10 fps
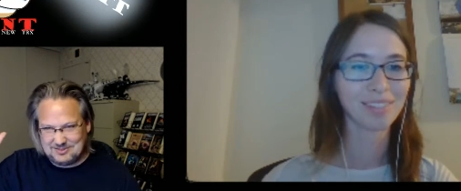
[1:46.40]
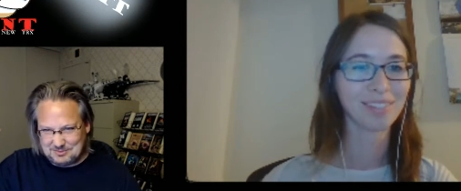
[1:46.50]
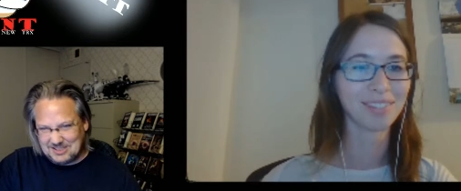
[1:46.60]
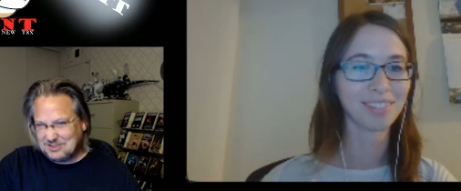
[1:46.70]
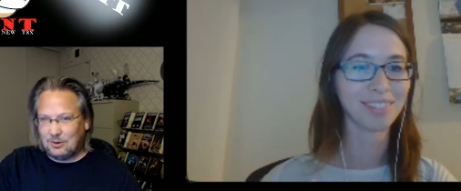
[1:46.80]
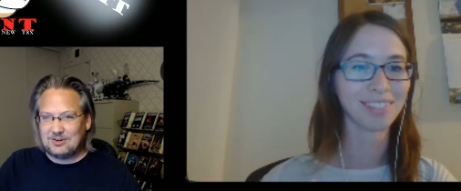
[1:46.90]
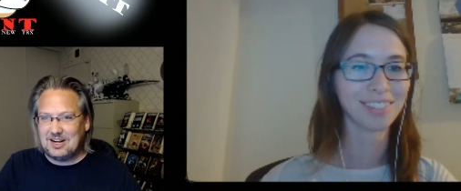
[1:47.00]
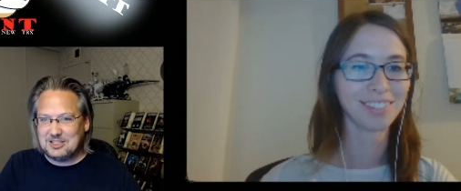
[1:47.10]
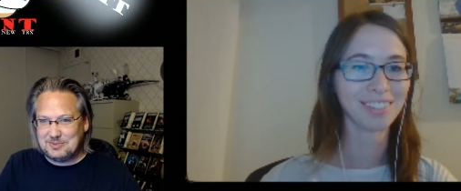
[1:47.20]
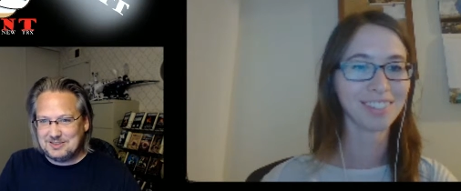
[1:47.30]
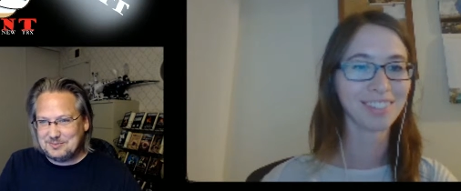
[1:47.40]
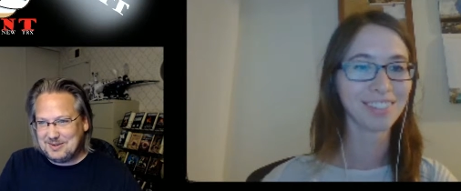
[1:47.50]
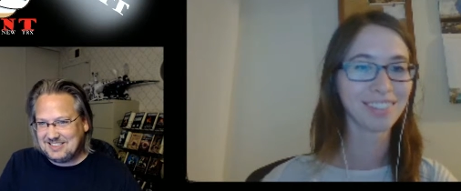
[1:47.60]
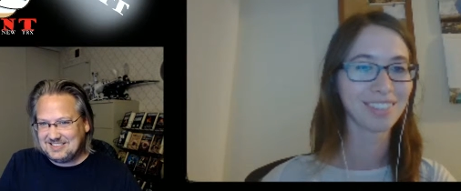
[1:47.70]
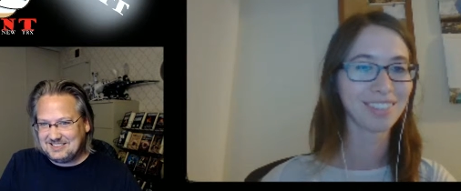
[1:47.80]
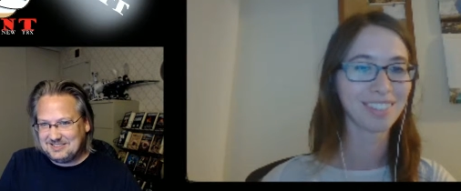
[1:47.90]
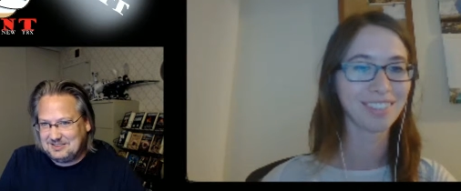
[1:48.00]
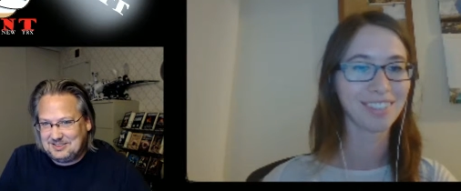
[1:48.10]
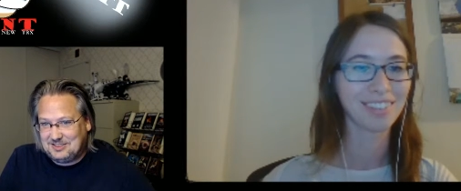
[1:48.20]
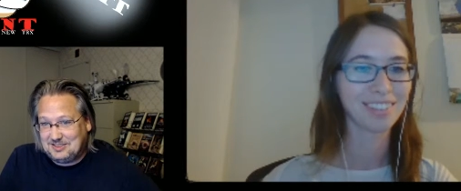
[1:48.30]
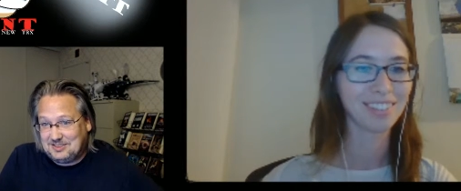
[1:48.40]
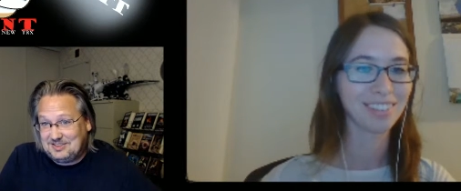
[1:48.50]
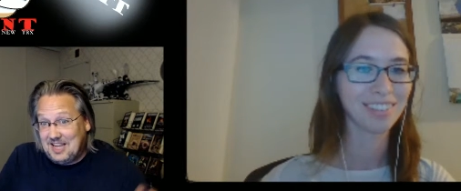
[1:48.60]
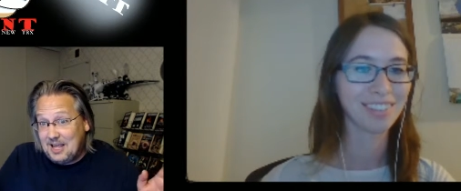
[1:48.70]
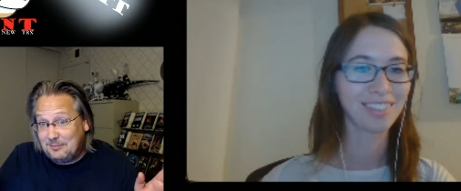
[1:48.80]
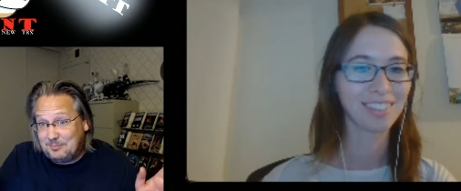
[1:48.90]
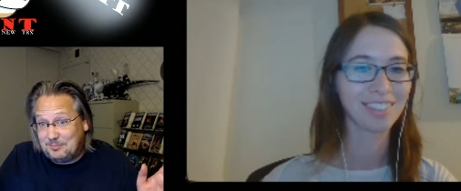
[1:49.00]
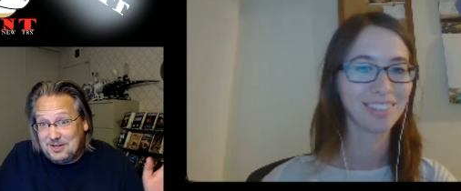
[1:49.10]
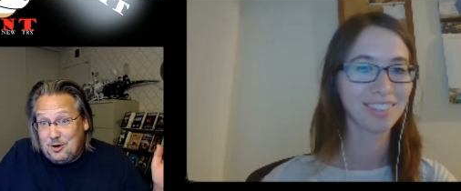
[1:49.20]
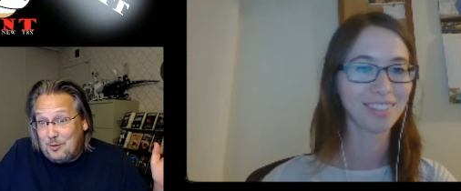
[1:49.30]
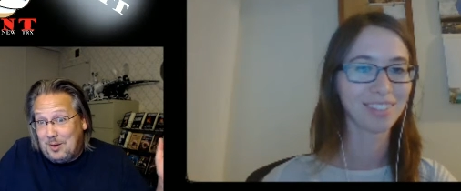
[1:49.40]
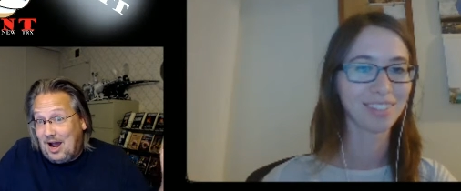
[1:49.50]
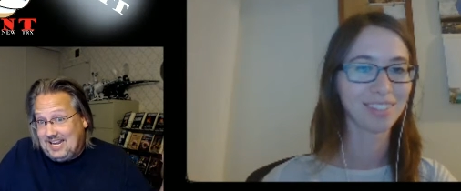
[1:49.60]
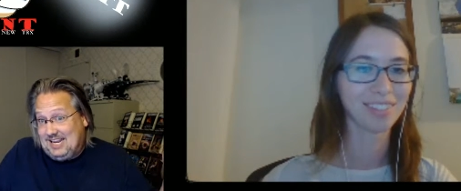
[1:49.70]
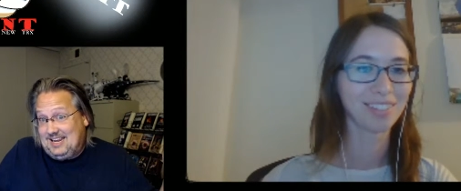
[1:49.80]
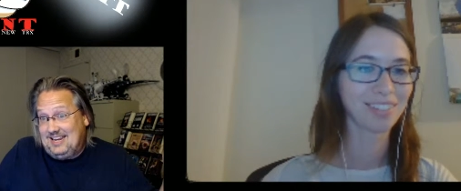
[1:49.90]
Speaker 1: been told her husband's been dead, but no body.